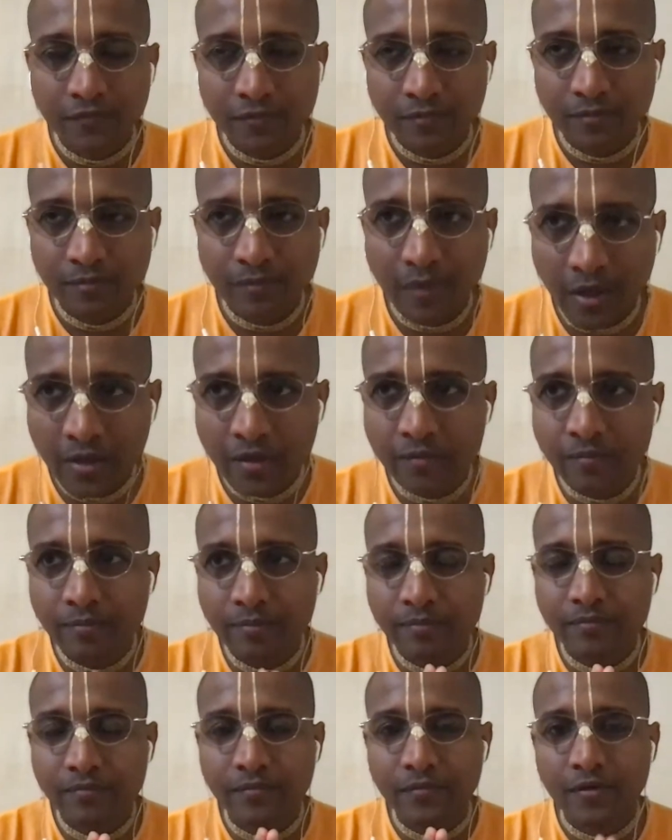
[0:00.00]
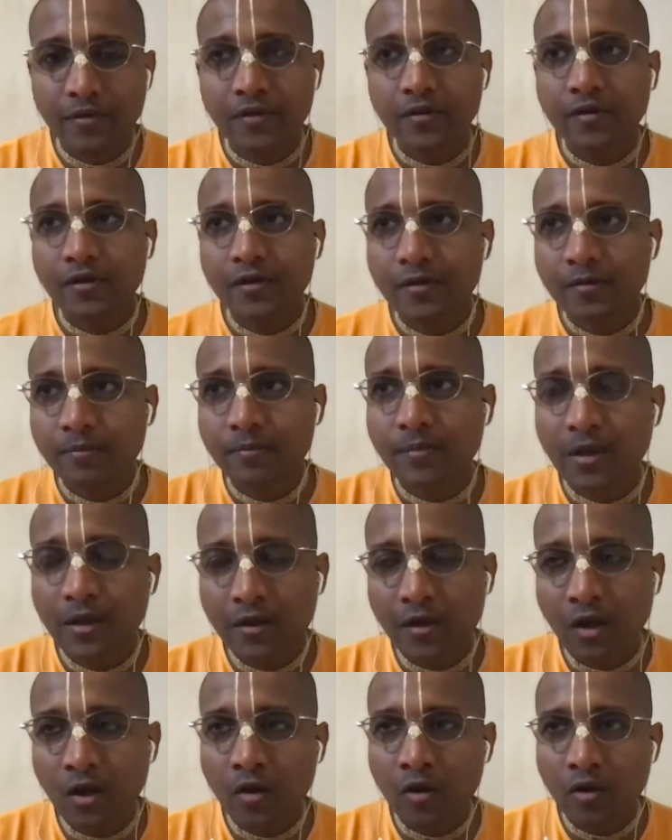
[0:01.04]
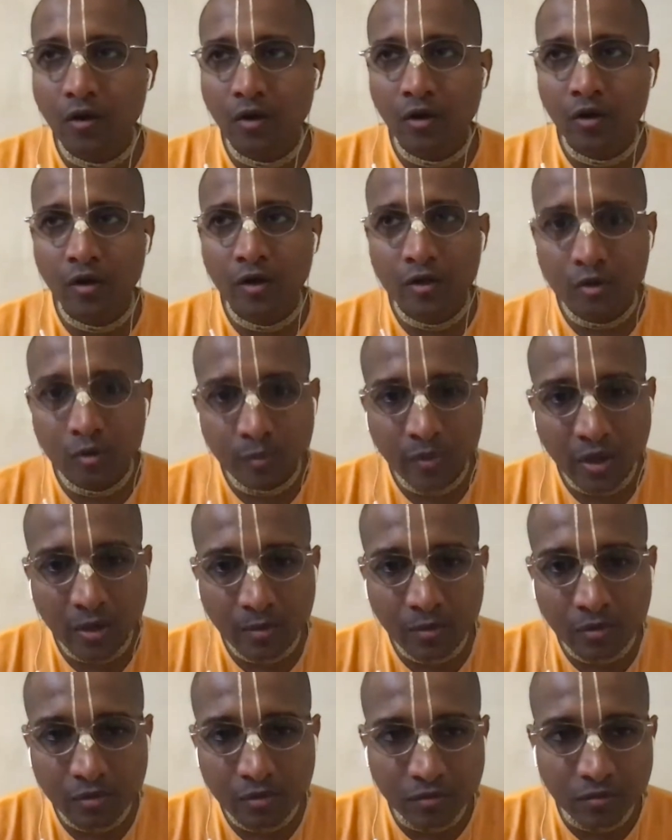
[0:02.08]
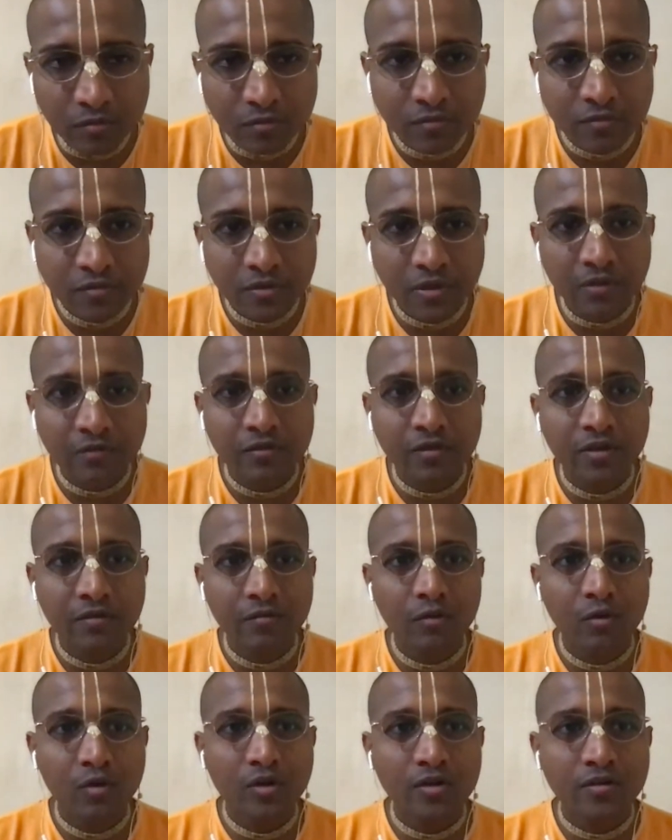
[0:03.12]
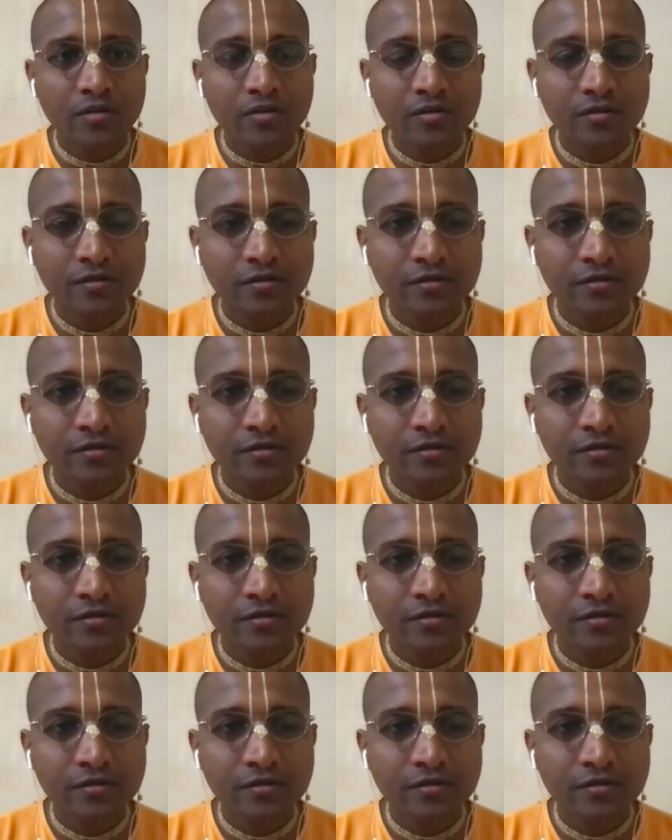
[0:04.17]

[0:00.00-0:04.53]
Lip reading: My my honor to be able to serve the devotees.